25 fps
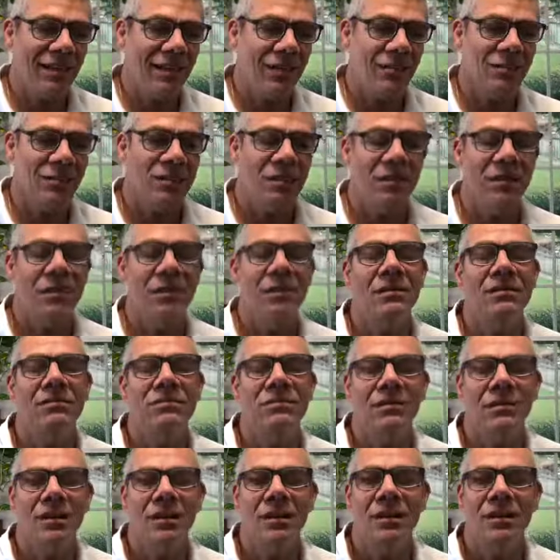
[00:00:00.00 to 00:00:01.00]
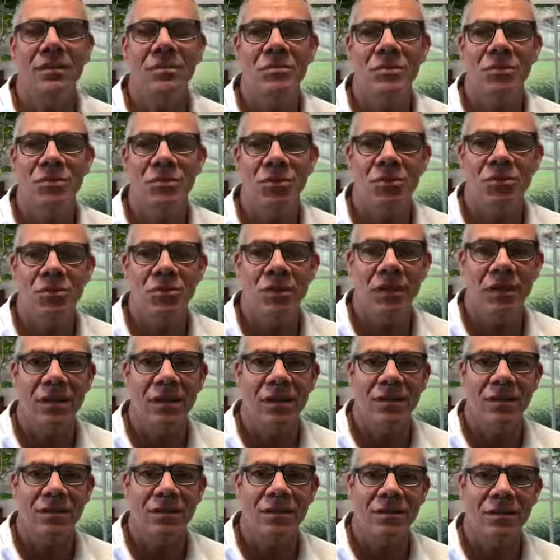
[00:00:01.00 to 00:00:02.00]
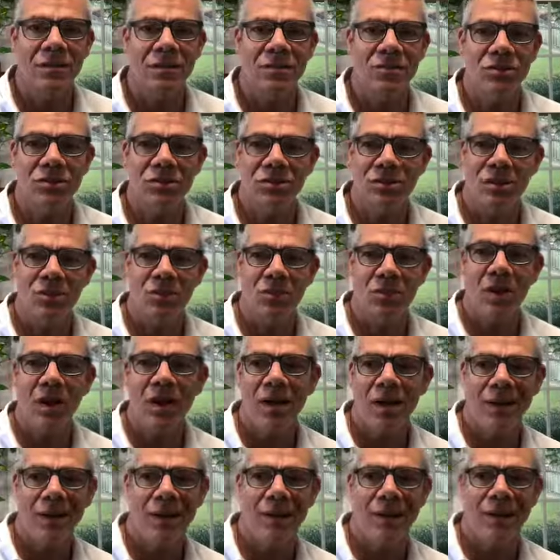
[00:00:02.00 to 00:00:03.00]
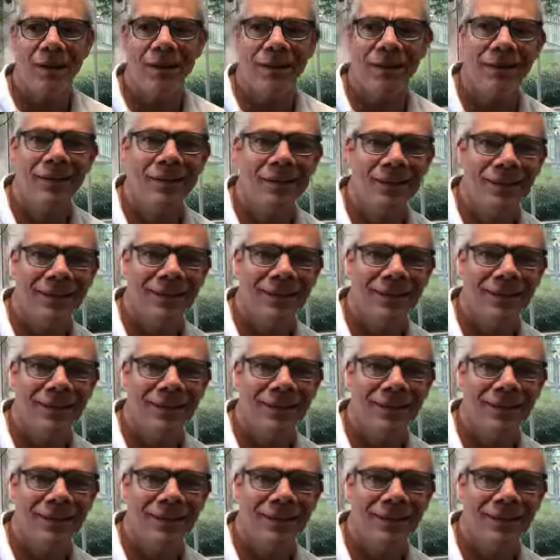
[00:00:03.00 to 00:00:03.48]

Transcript: And I was like, oh God, I'm so dreading this. And she's like, why?